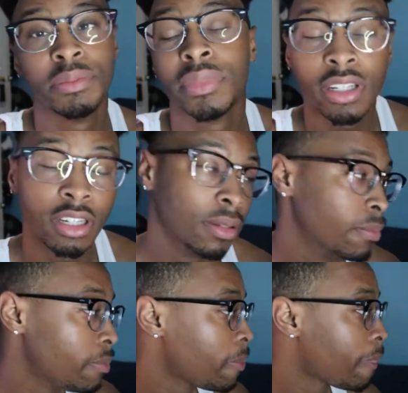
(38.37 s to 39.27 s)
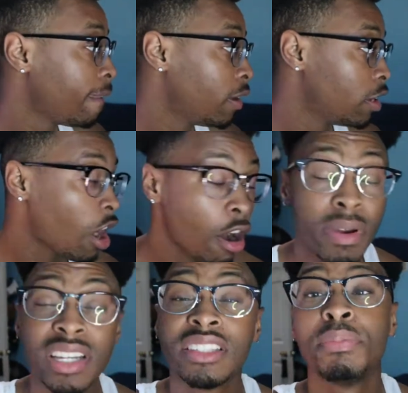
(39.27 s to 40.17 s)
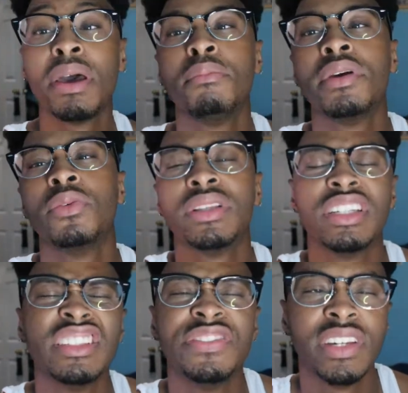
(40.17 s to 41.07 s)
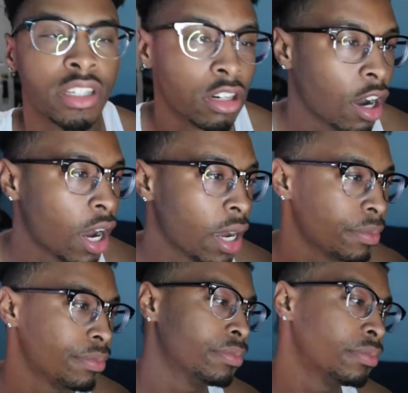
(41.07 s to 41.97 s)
But look, y'all been spamming me with this video, all right?